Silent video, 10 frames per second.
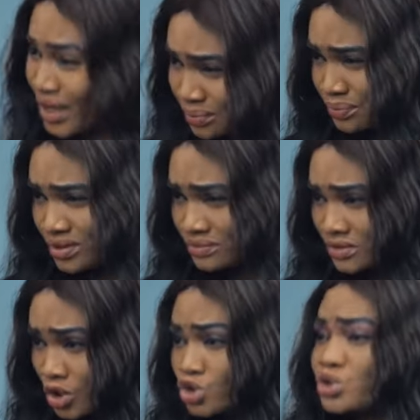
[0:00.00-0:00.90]
Babe,
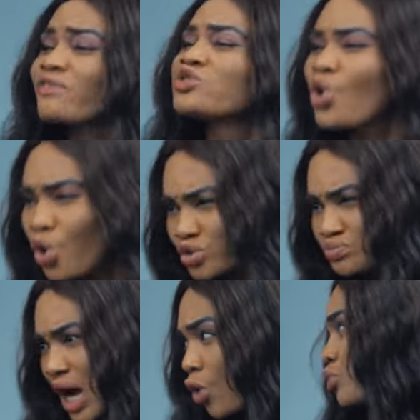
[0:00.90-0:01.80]
you should have told
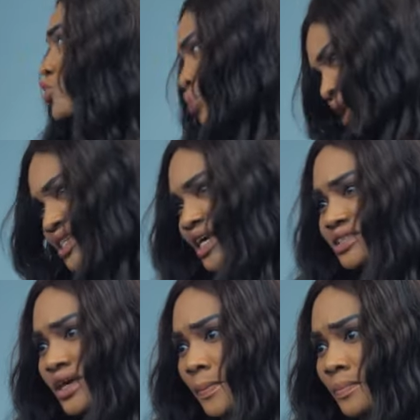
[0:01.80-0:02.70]
me I would be humiliated
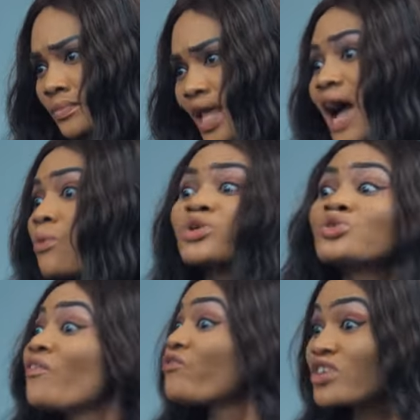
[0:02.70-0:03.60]
here. I will
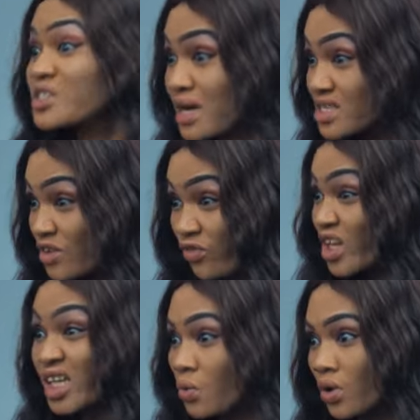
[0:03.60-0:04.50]
not force myself on
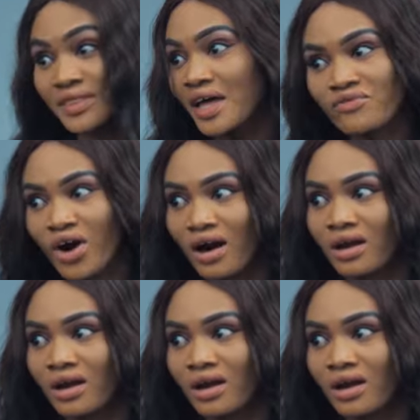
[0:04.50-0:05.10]
anyone, never.